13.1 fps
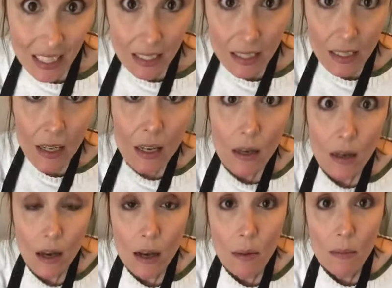is.
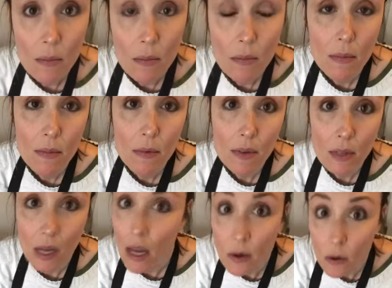
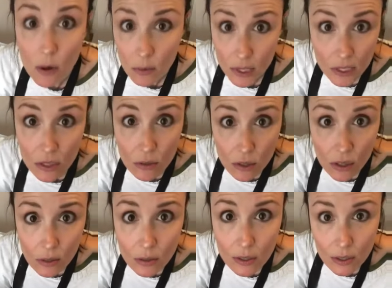I don't always use
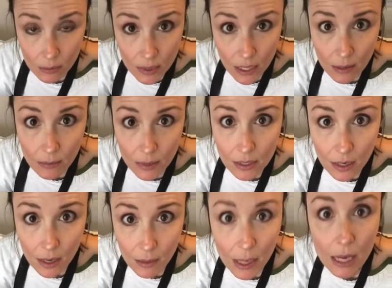those.
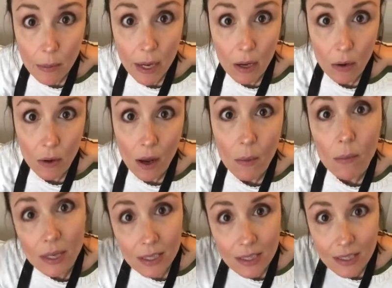Sometimes I make my own
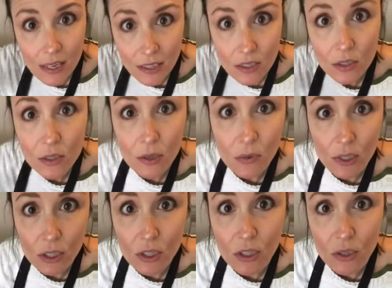up, but it's nice to know
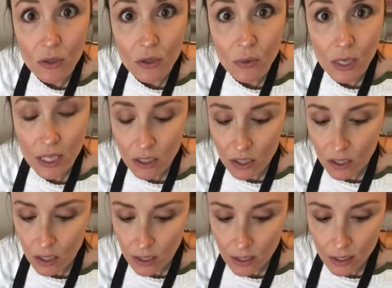what to use when I
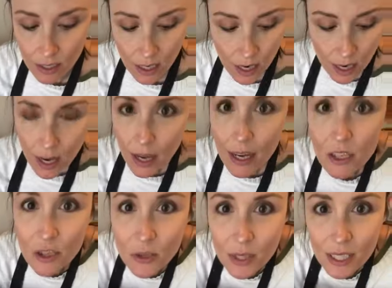start.
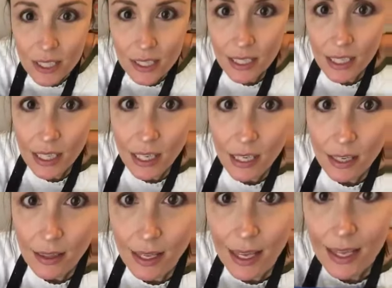As you can
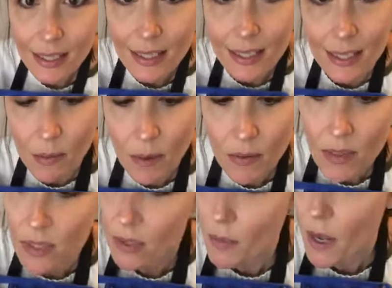see, like some
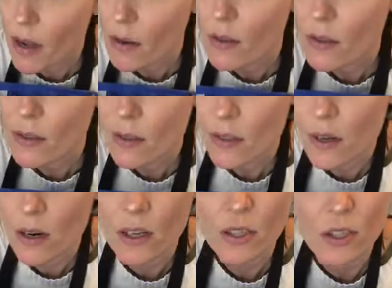of these
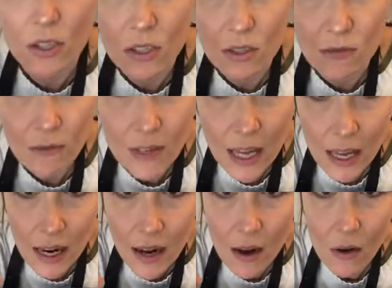bottles are just
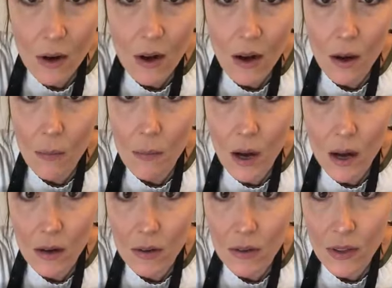flat out a
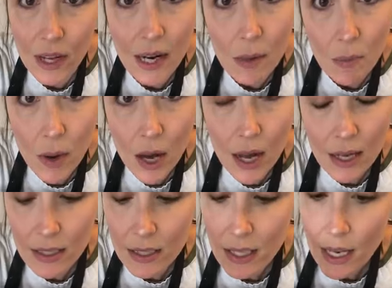bottle that I
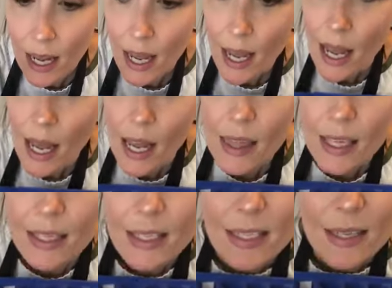bought. And
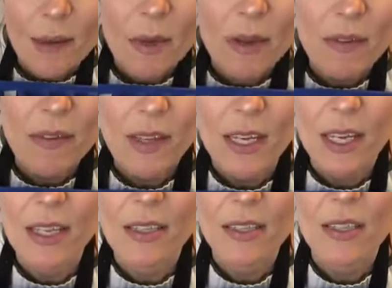then some of
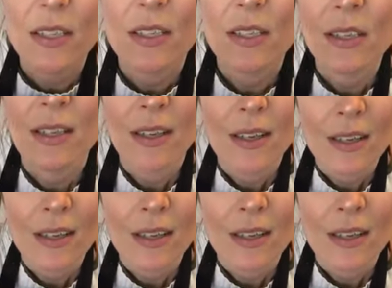these